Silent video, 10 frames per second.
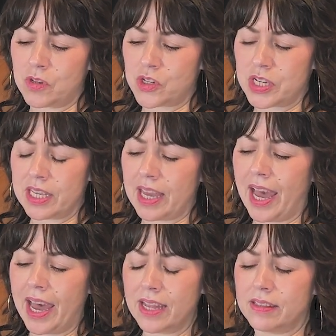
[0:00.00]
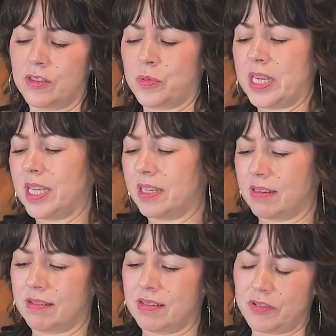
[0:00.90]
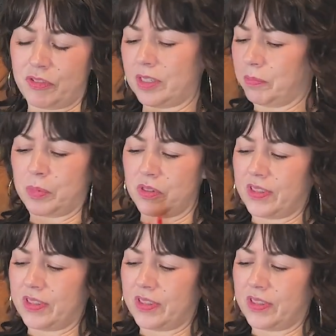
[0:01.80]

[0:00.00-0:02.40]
she had 3 different